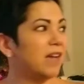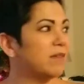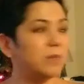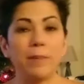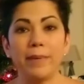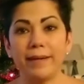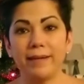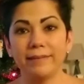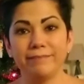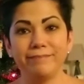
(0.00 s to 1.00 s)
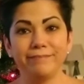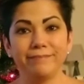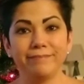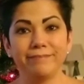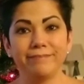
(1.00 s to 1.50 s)
I have is my bed.
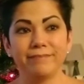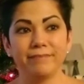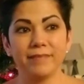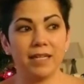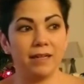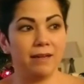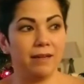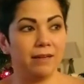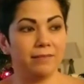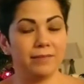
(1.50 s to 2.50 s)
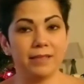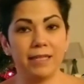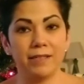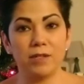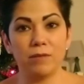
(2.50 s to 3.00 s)
I
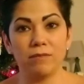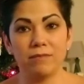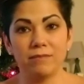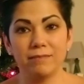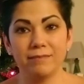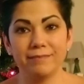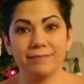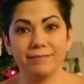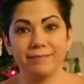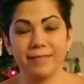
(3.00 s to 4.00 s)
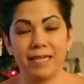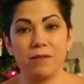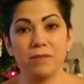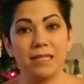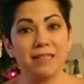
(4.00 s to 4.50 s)
don't
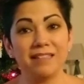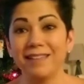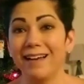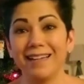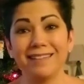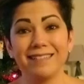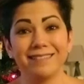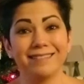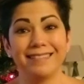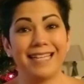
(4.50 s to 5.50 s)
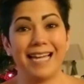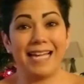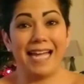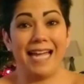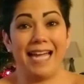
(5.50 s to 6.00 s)
need a lot.
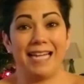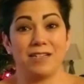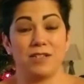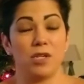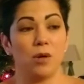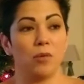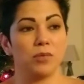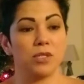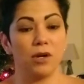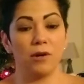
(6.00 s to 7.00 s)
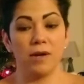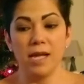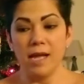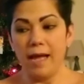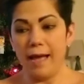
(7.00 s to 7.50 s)
I just don't. So,
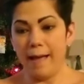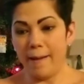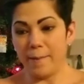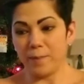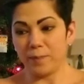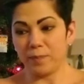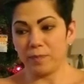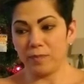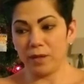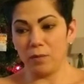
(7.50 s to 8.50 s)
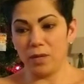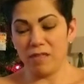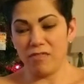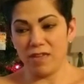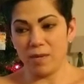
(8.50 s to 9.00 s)
when
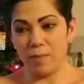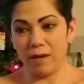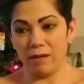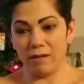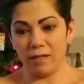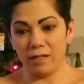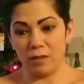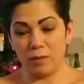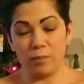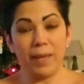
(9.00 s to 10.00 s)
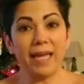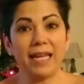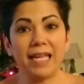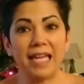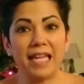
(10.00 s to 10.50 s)
I think about, you know,
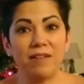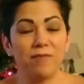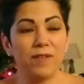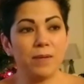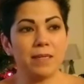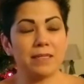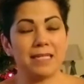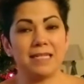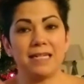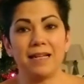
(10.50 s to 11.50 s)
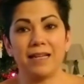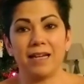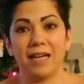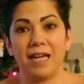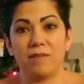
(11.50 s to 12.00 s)
panicking and fear-based, it's not
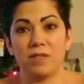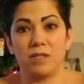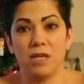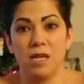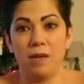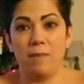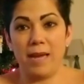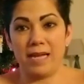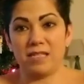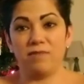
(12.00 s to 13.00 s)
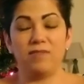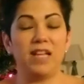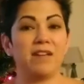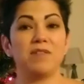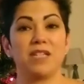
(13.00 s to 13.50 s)
like I have this massive
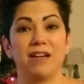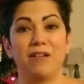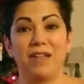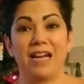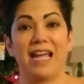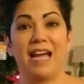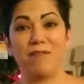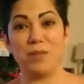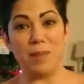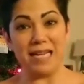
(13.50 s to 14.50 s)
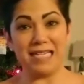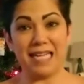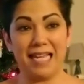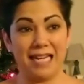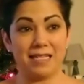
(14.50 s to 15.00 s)
lifestyle that I have to
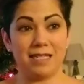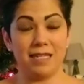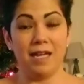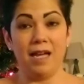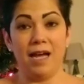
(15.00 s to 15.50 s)
maintain. It's,